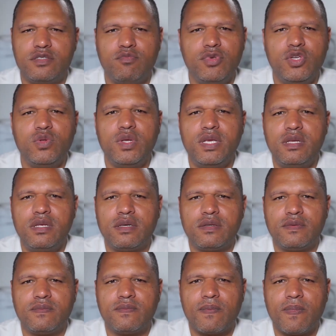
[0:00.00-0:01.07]
It's muted,
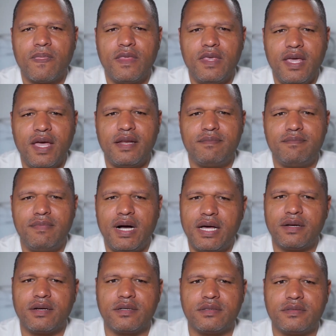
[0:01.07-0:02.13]
yet
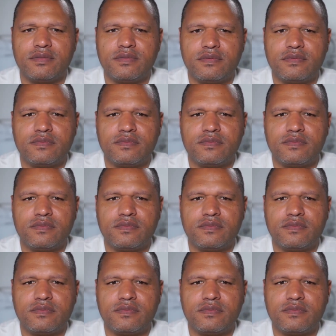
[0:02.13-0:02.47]
modern.